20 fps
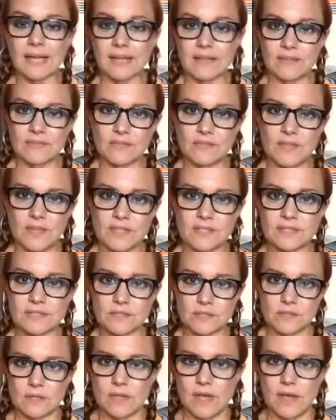like
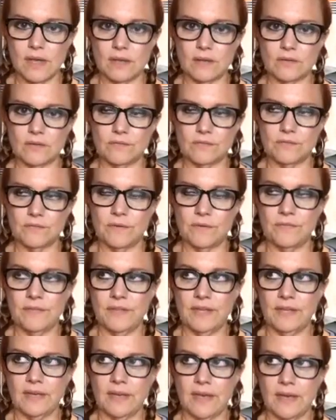this uh,
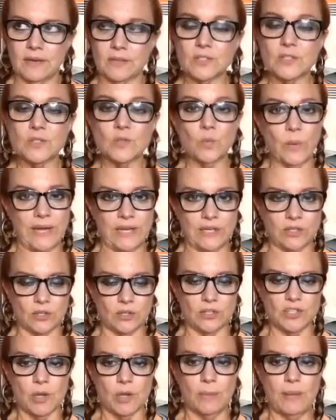the uh,
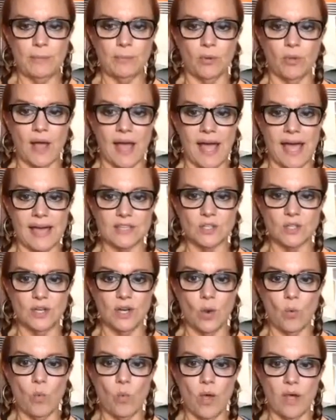sweetener. So people
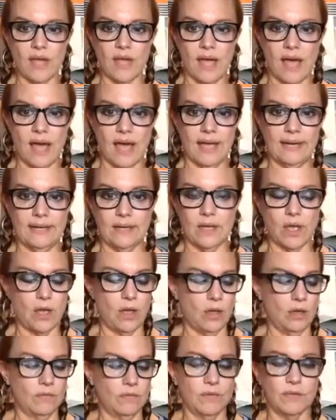ask, you know, what kind
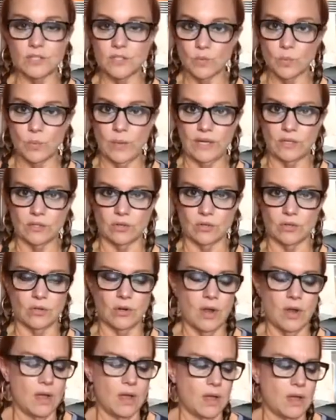of
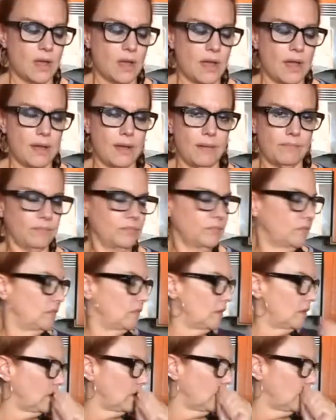sweetener um,